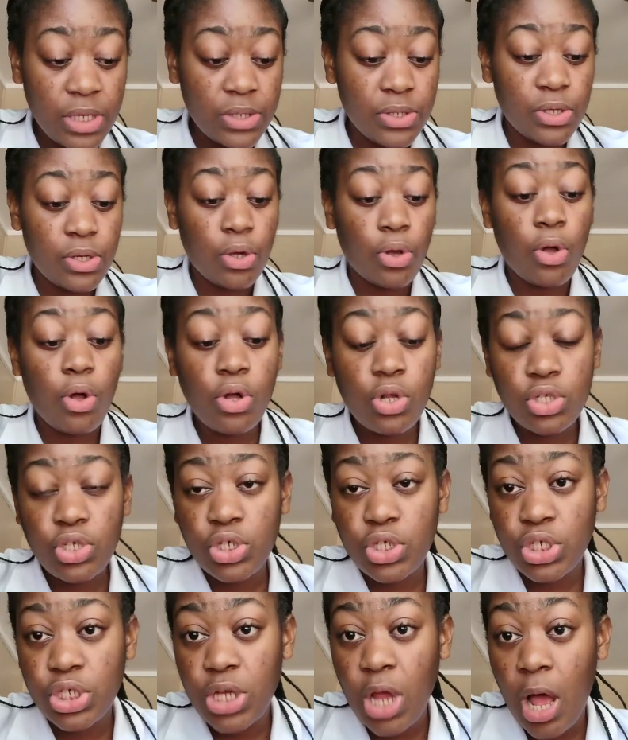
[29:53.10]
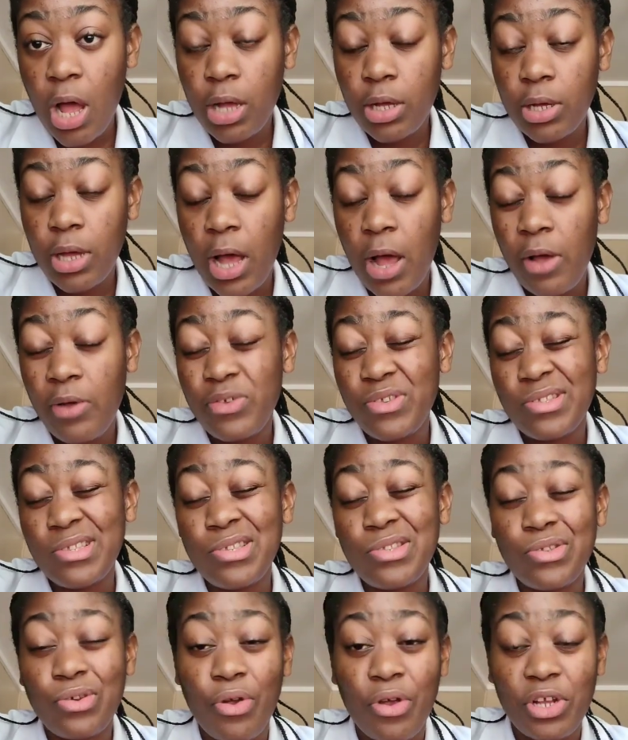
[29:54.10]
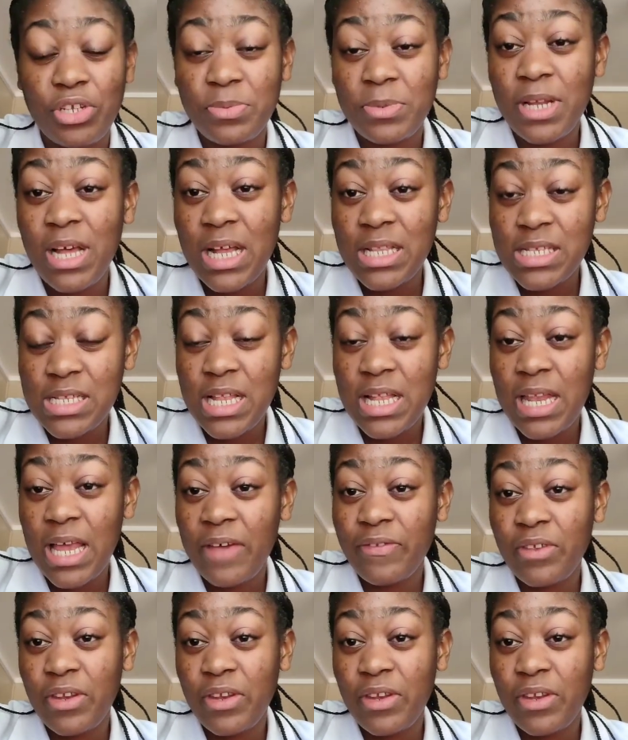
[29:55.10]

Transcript: So the culture shock, I was discouraged. I'm not gonna lie.